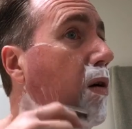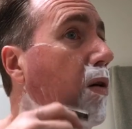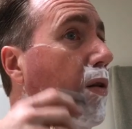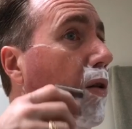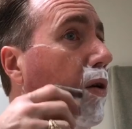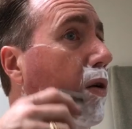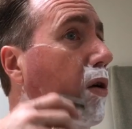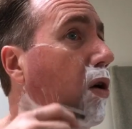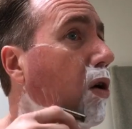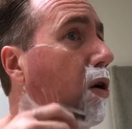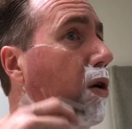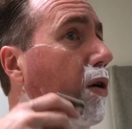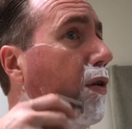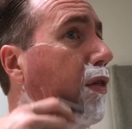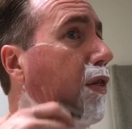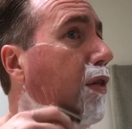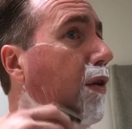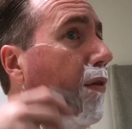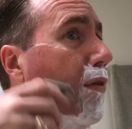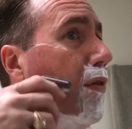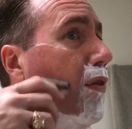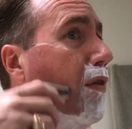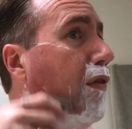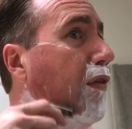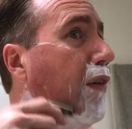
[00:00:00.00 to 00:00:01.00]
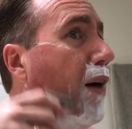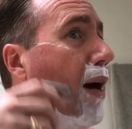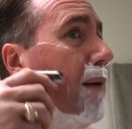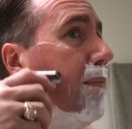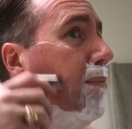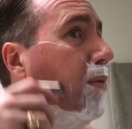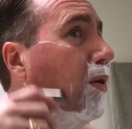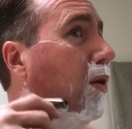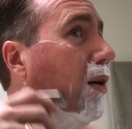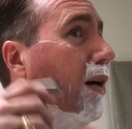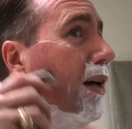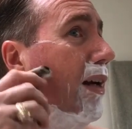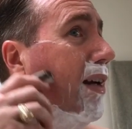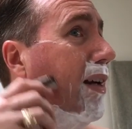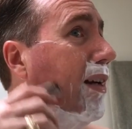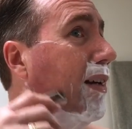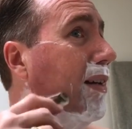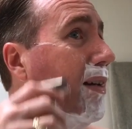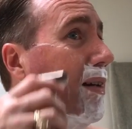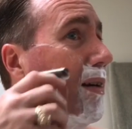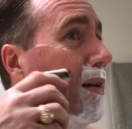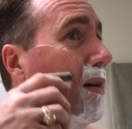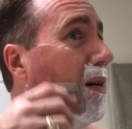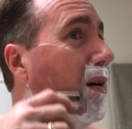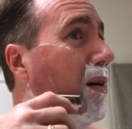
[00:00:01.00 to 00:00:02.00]
the girth of the Fat Boy.
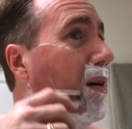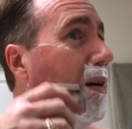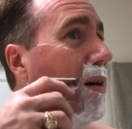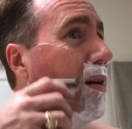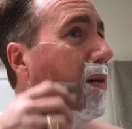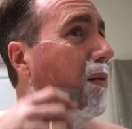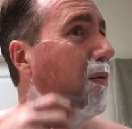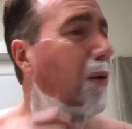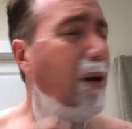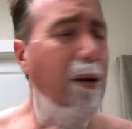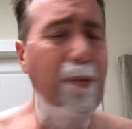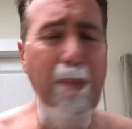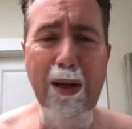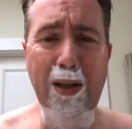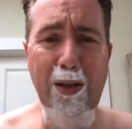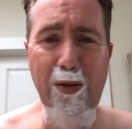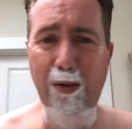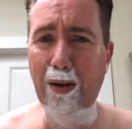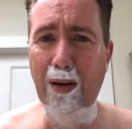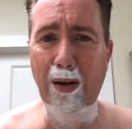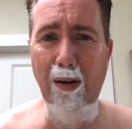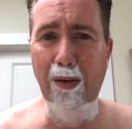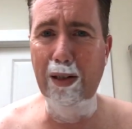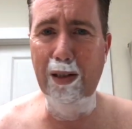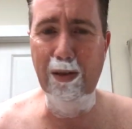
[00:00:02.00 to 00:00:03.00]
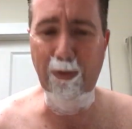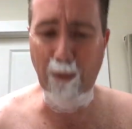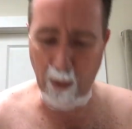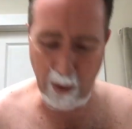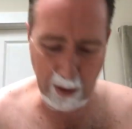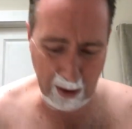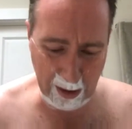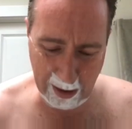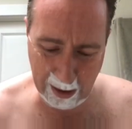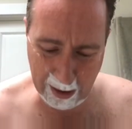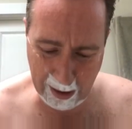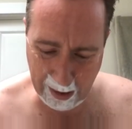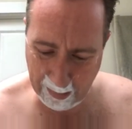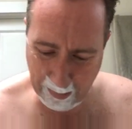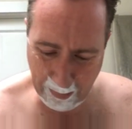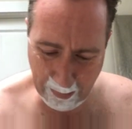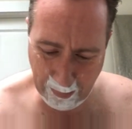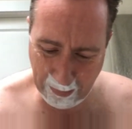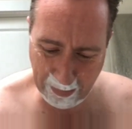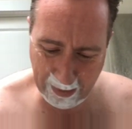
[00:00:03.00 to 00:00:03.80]
What am I doing all these voices?